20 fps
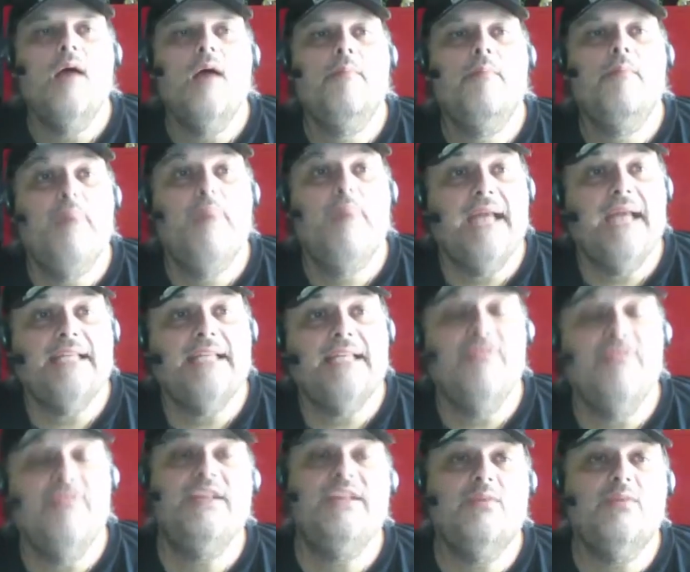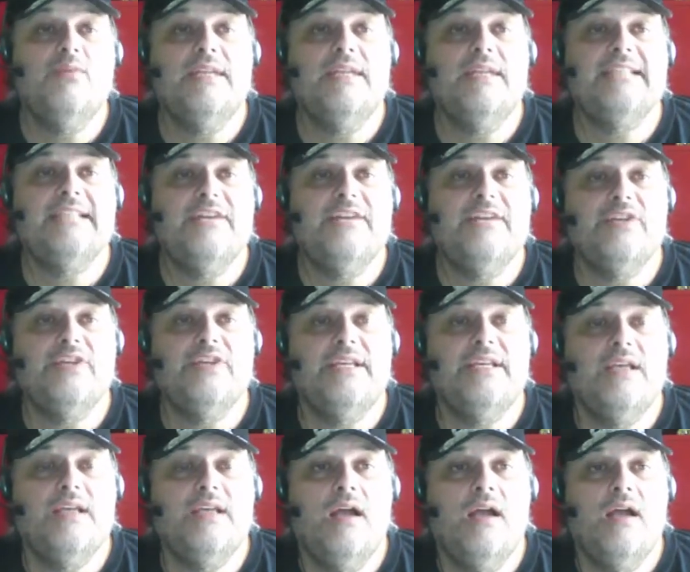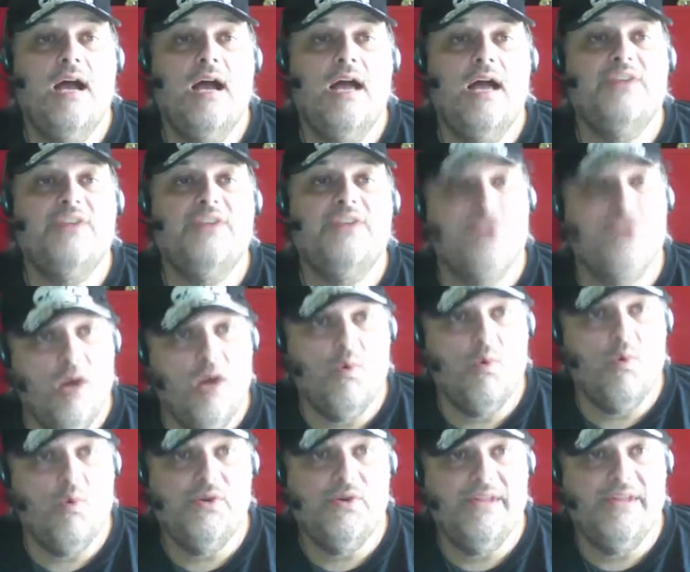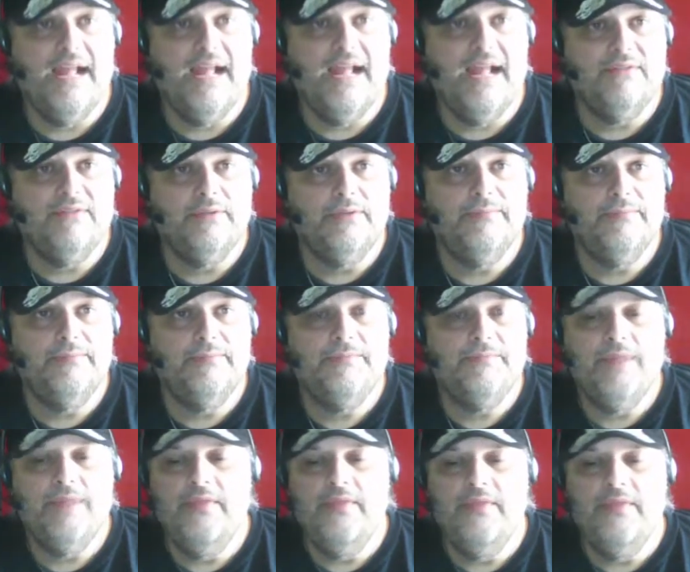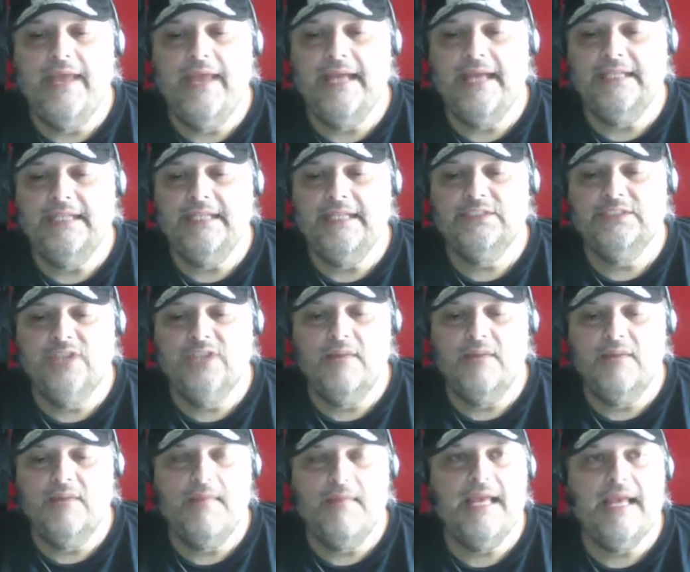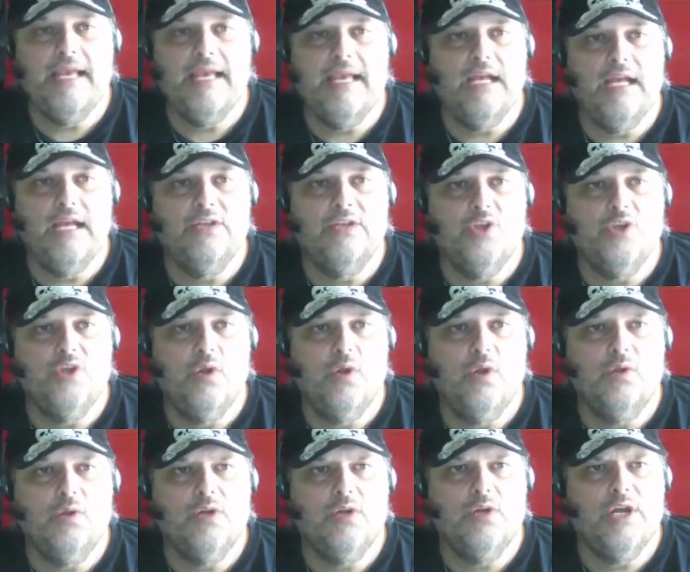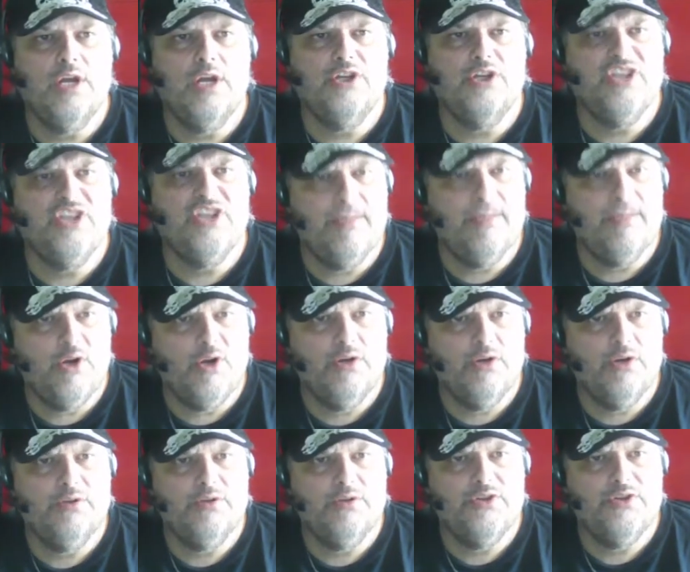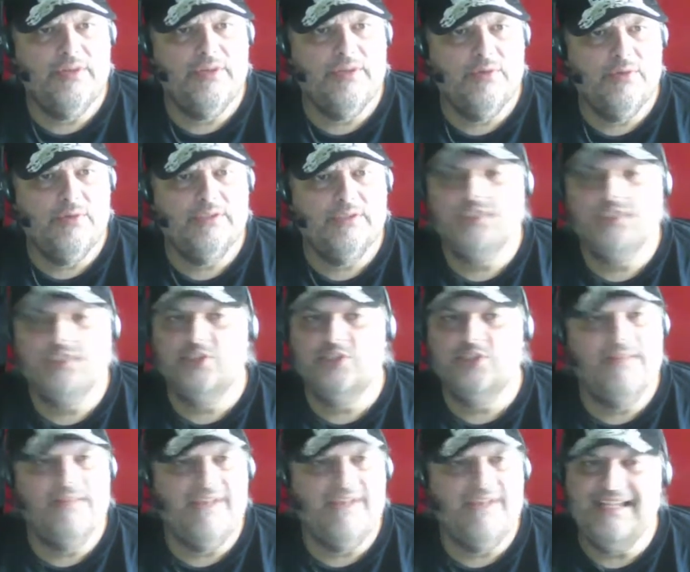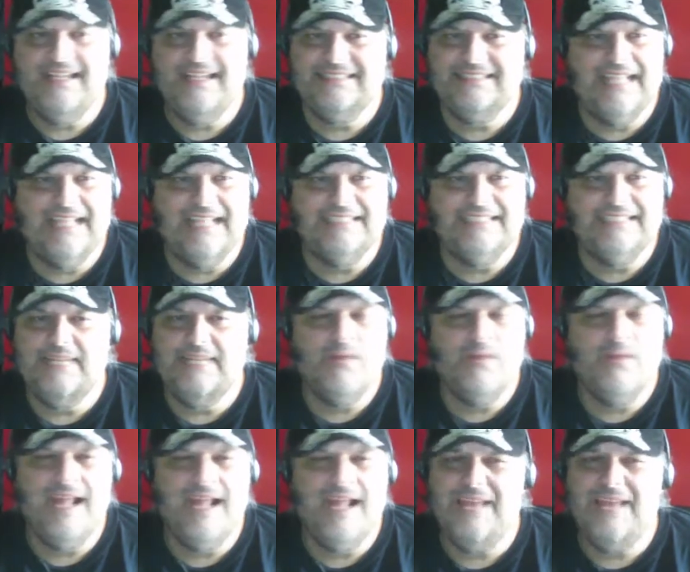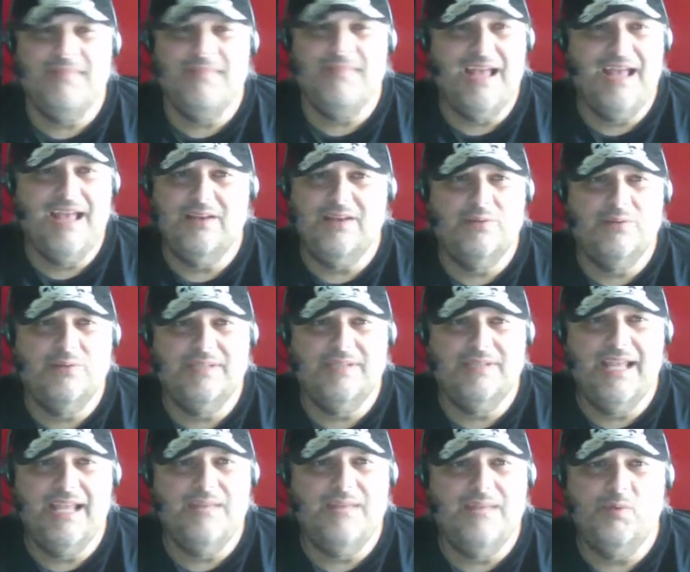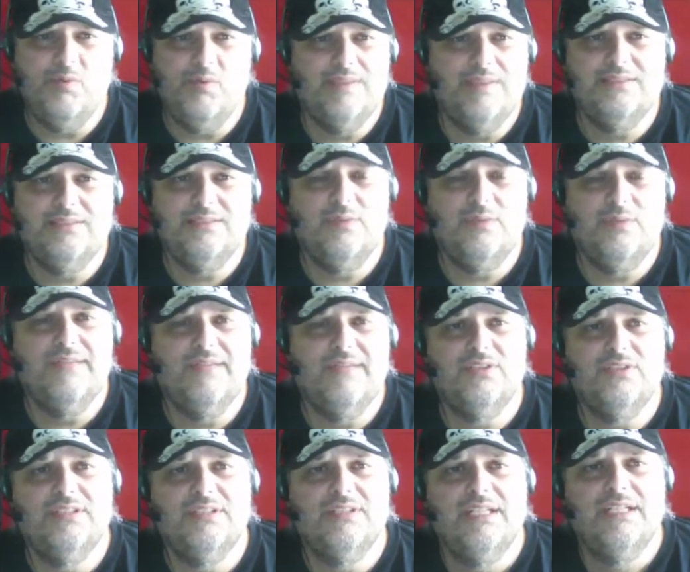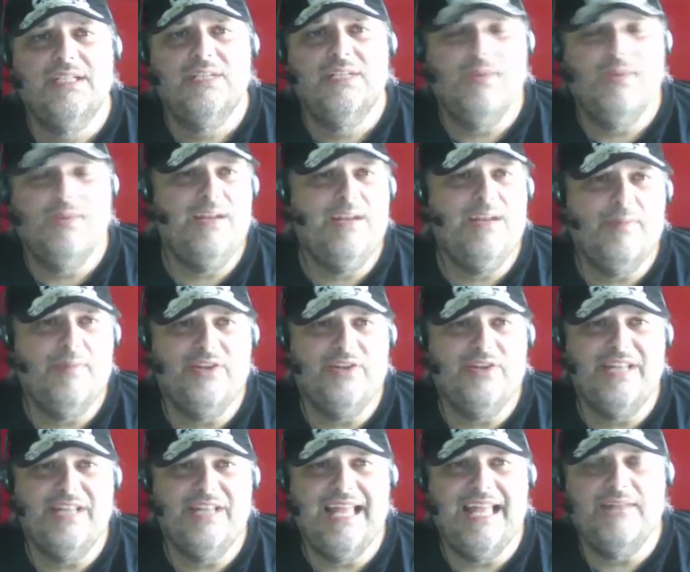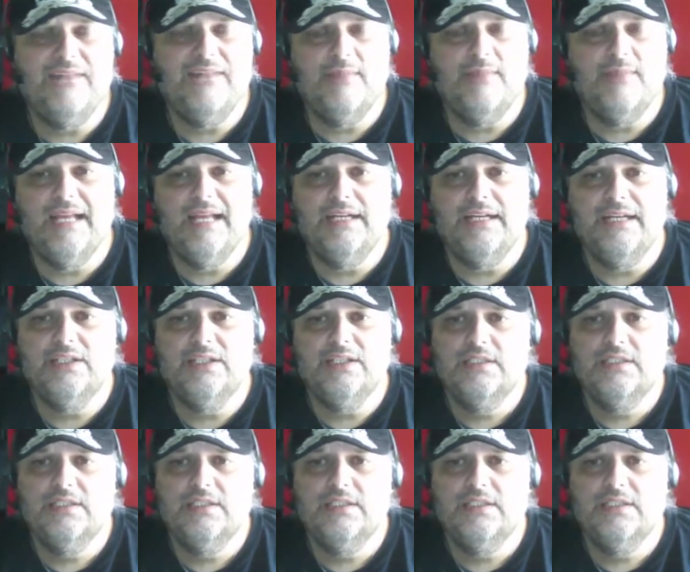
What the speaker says: But this one is actually a Star Wars novel that is done by Joel Schimmer. Excuse me if I get his last name right. I am not good with names whatsoever. I don't mention a lot of them on here.